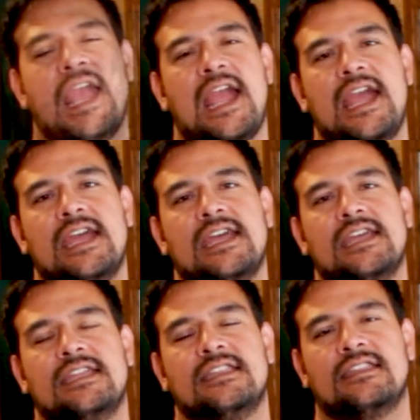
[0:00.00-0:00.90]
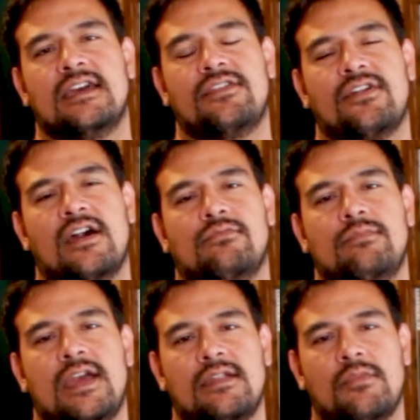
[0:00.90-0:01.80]
and I thought,
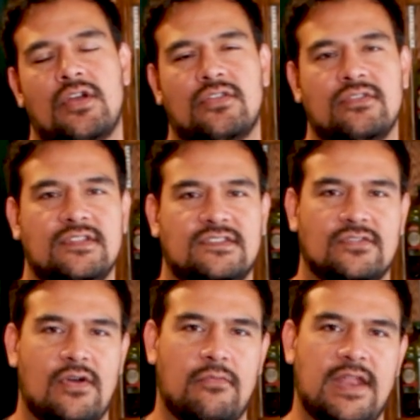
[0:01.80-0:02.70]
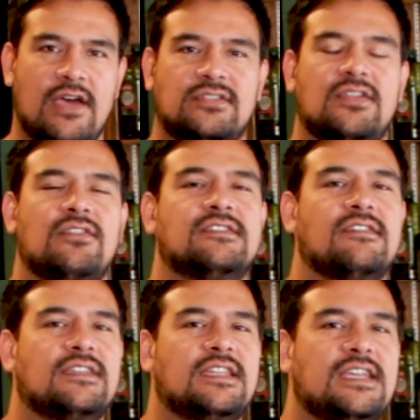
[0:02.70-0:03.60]
man, I'm hungry, so I went out to go get
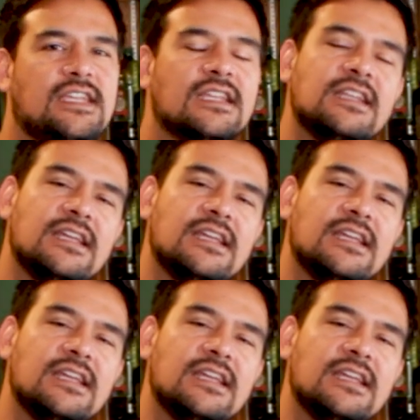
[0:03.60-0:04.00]
something to eat.